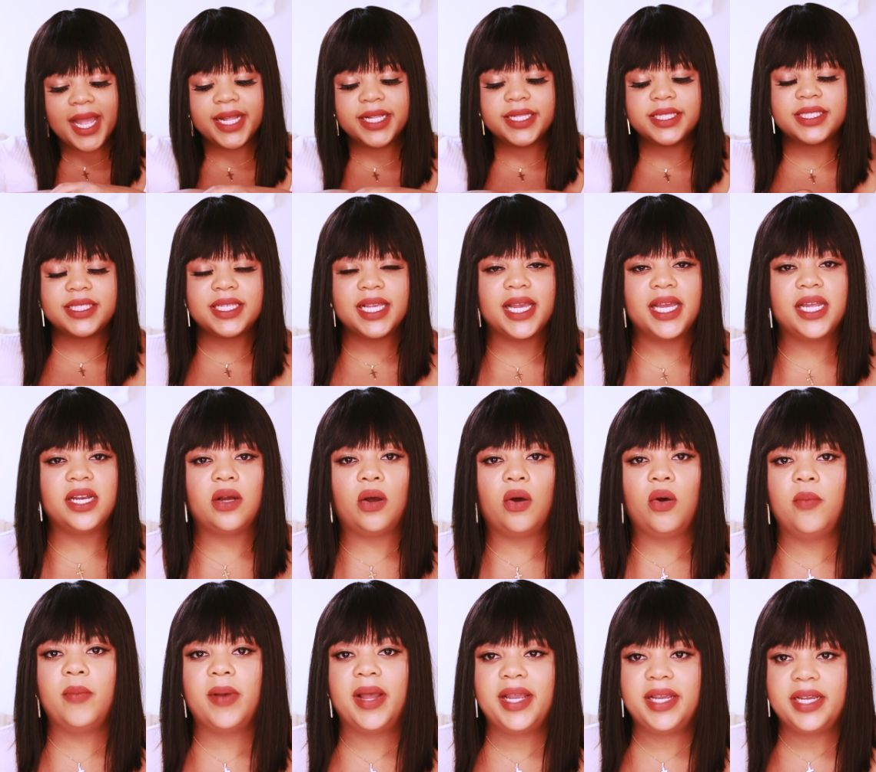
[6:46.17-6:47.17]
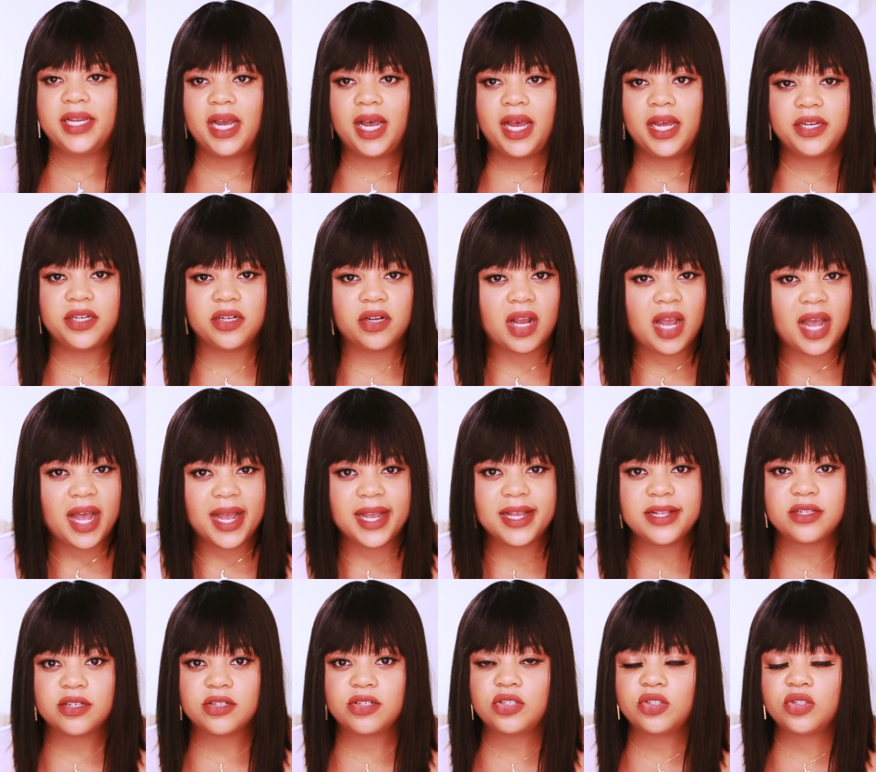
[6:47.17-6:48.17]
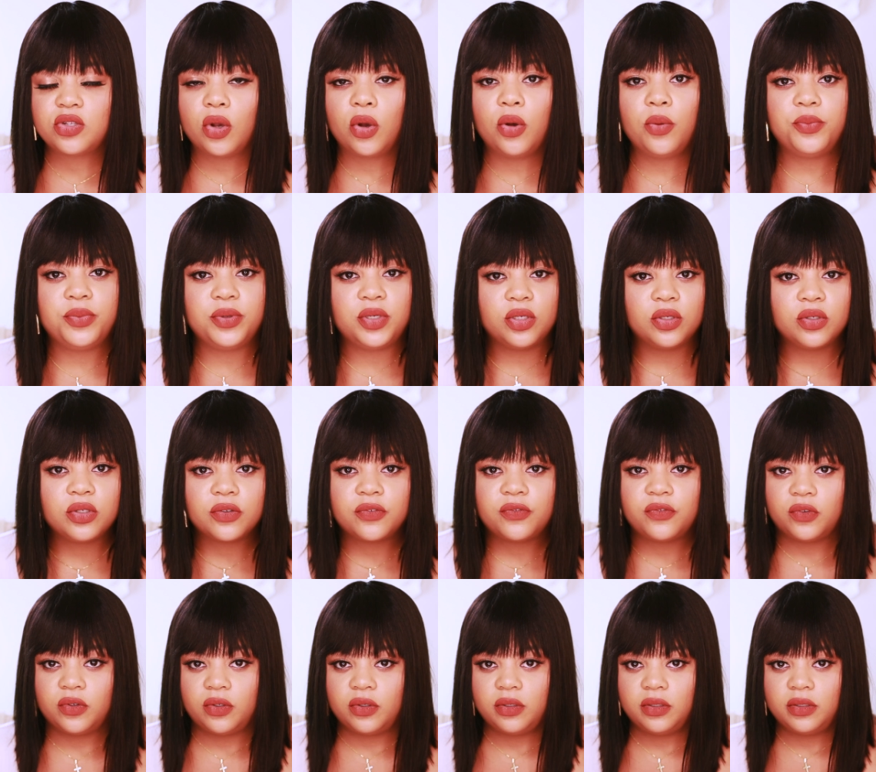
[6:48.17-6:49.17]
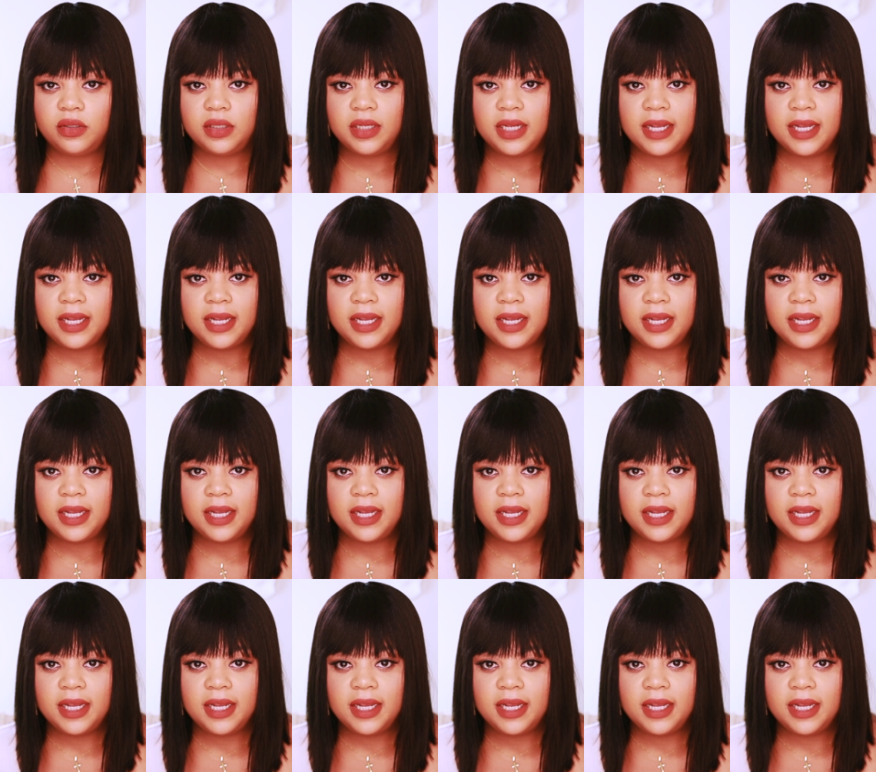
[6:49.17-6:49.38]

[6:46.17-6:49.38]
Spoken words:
and said, oh my God, your eyes are so beautiful.